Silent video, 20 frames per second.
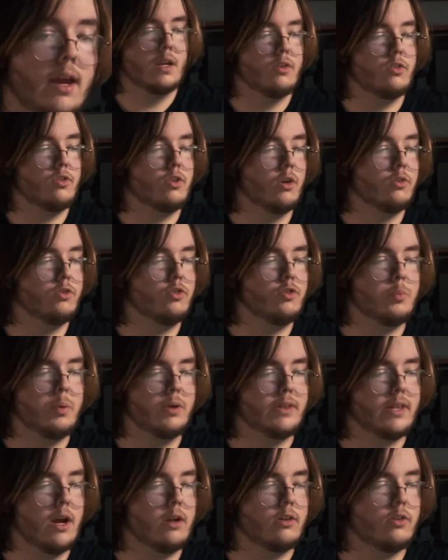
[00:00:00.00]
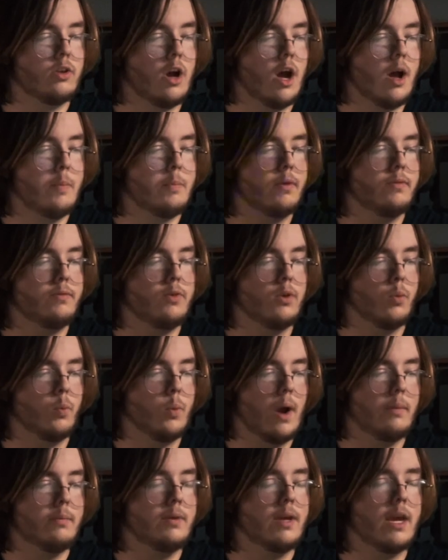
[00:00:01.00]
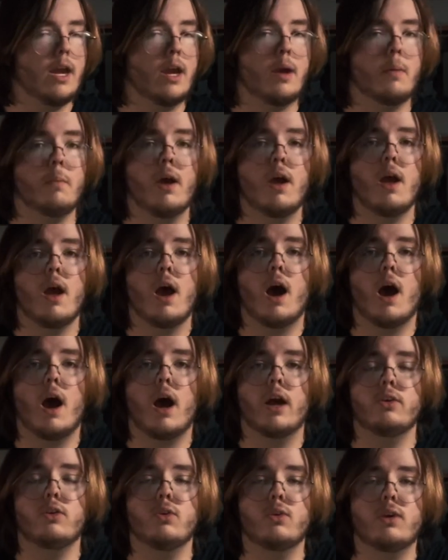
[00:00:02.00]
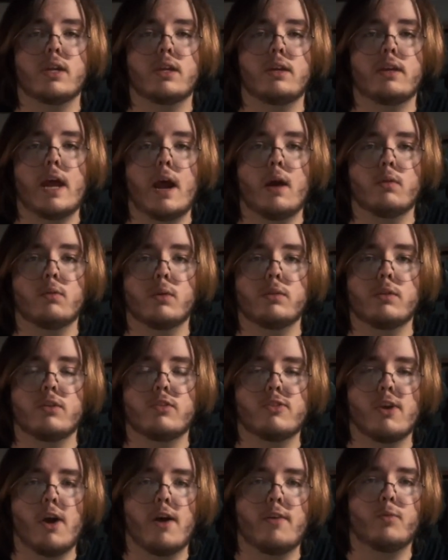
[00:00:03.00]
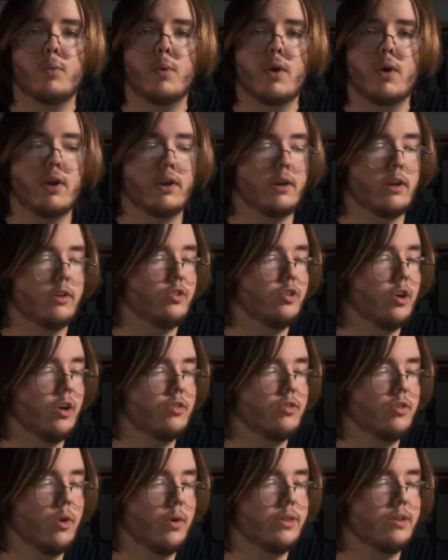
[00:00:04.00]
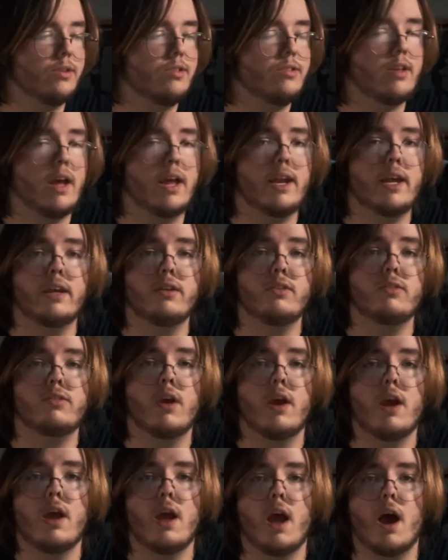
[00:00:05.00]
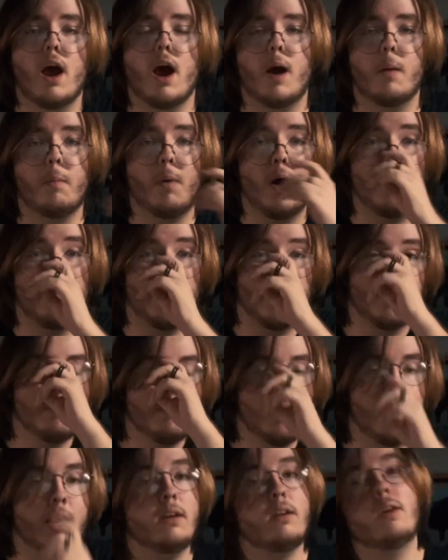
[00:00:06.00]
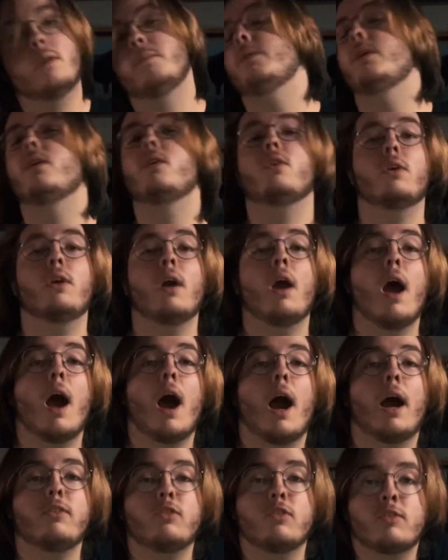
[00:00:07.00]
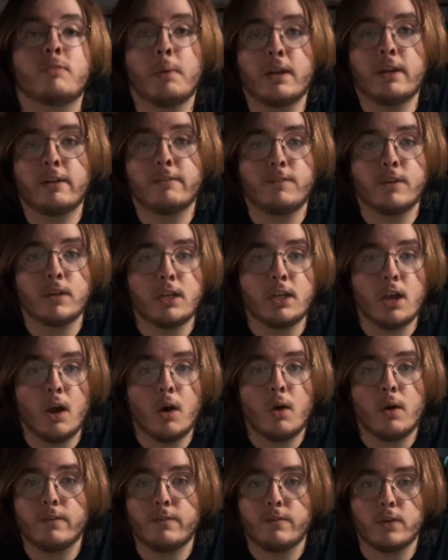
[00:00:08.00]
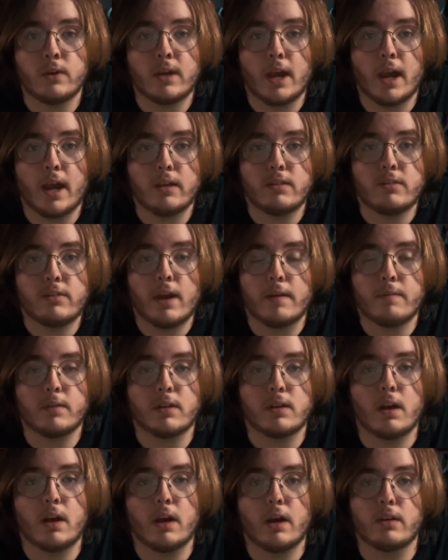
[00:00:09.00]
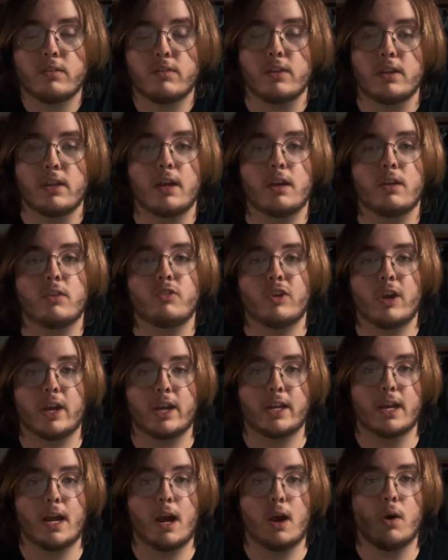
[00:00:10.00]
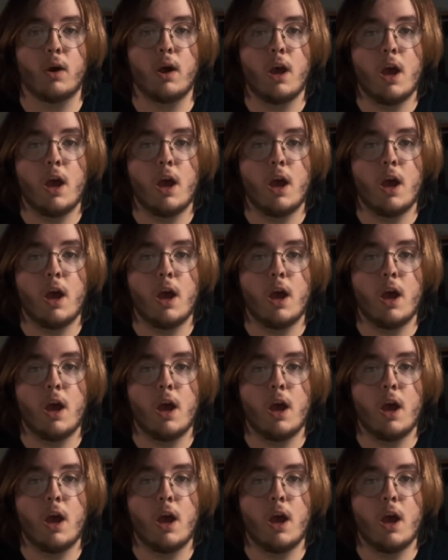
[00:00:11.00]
So just put that on top of your webcam. You can download the software and adjust all the settings. On my main computer, I just made a video. If you guys haven't seen it, check it out.